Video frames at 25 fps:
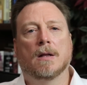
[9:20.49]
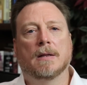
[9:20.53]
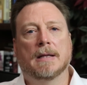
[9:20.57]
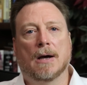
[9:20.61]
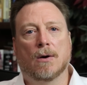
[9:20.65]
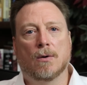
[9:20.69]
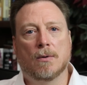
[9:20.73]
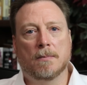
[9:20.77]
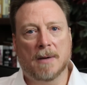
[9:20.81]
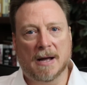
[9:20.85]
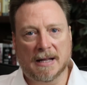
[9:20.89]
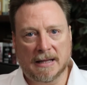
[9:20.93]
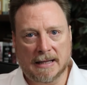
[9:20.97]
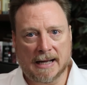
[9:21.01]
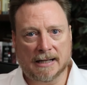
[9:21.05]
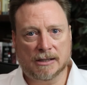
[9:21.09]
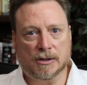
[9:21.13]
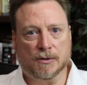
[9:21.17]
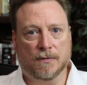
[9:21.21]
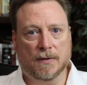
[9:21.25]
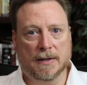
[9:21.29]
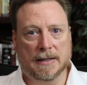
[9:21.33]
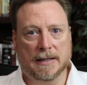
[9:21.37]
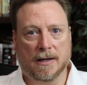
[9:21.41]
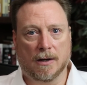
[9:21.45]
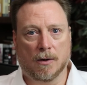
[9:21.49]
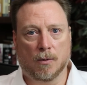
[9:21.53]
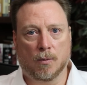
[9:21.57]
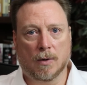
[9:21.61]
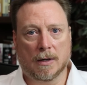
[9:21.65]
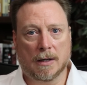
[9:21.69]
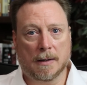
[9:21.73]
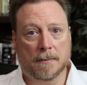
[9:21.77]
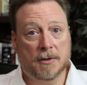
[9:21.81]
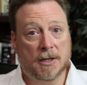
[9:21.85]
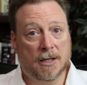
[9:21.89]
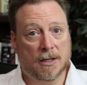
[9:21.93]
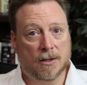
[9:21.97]
Now, in my next video,
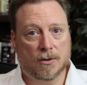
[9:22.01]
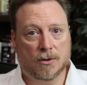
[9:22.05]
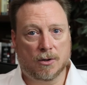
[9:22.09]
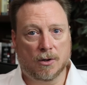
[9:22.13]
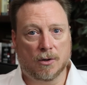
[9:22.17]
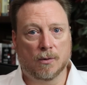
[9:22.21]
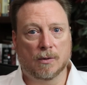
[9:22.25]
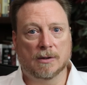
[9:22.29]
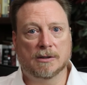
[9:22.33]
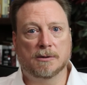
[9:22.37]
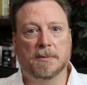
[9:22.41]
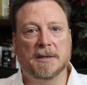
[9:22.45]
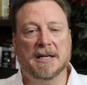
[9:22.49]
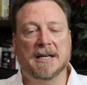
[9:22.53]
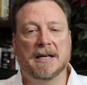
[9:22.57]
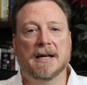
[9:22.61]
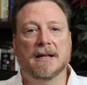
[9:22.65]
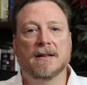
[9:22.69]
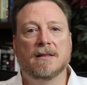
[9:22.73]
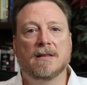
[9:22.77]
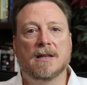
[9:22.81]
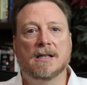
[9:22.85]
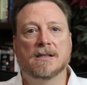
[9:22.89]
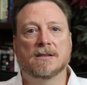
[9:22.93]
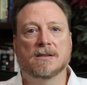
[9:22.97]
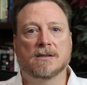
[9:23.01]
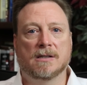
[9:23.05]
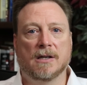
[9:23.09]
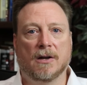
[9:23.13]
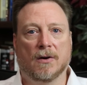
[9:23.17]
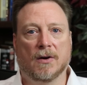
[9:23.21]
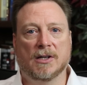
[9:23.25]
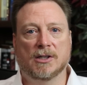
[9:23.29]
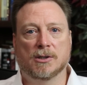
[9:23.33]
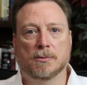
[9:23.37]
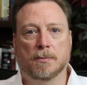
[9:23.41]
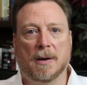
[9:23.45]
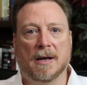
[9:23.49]
what I'm going to do is begin this
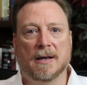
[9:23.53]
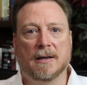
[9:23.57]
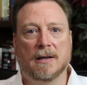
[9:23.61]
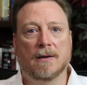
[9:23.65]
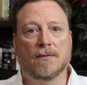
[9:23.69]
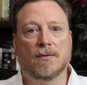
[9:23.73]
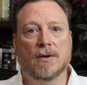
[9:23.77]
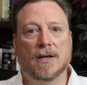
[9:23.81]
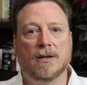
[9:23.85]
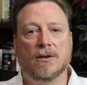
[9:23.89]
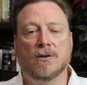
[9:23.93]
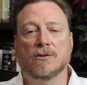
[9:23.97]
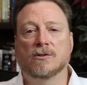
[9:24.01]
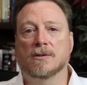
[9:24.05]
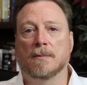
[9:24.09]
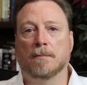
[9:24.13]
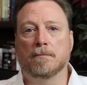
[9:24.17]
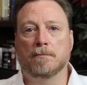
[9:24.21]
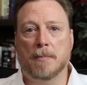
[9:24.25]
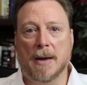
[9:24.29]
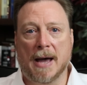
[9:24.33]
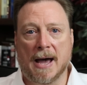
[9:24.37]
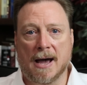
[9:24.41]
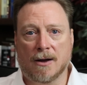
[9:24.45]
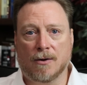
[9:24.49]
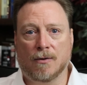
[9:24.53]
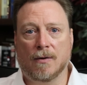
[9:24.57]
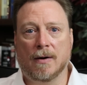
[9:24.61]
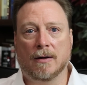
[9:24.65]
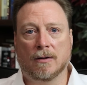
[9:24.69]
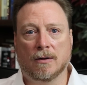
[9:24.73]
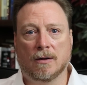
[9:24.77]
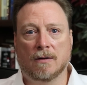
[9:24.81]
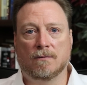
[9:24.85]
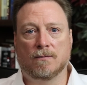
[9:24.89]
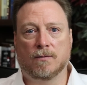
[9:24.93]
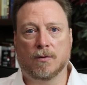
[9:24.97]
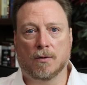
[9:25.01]
series by giving you some
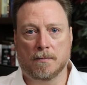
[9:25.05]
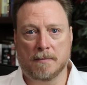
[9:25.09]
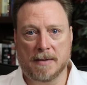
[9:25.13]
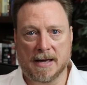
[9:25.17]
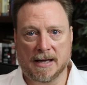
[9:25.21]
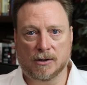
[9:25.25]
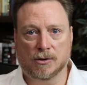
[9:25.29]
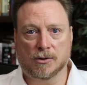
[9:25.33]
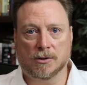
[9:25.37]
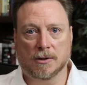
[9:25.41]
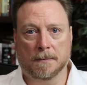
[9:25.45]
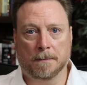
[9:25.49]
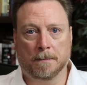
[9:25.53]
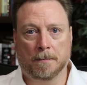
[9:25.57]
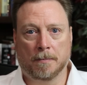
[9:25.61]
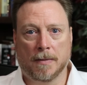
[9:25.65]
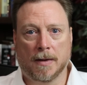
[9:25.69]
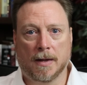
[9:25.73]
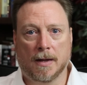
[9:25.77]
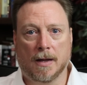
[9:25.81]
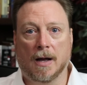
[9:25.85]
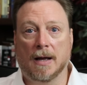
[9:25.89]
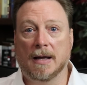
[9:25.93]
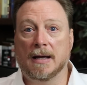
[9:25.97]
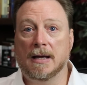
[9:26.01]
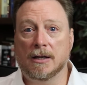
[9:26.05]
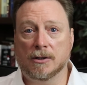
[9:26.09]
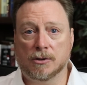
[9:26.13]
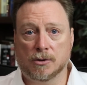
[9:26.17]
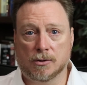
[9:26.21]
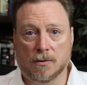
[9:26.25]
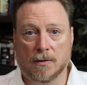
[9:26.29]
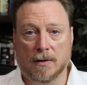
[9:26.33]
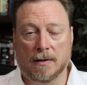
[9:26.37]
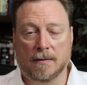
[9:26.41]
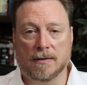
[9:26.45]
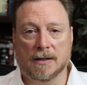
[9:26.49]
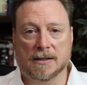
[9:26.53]
background information, a
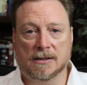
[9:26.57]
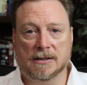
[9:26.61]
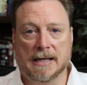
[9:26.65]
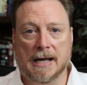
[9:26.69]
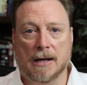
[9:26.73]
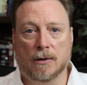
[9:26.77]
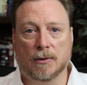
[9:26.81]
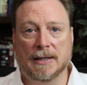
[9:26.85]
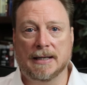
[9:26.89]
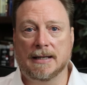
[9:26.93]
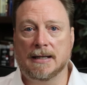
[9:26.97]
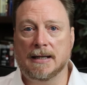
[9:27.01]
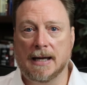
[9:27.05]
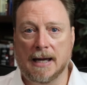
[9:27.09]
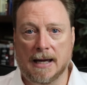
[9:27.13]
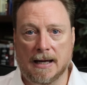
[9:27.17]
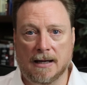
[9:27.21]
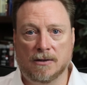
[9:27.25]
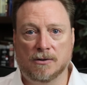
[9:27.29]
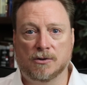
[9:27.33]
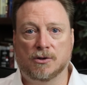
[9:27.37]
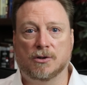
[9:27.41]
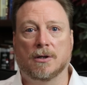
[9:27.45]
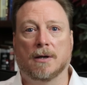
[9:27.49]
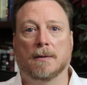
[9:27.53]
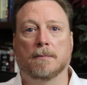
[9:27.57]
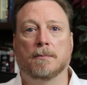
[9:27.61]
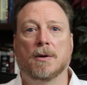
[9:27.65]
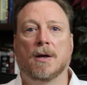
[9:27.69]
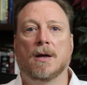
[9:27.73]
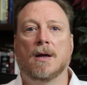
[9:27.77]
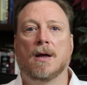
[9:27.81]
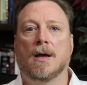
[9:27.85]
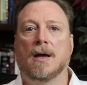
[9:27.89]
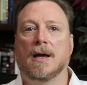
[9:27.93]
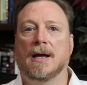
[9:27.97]
history of the Saudi kingship,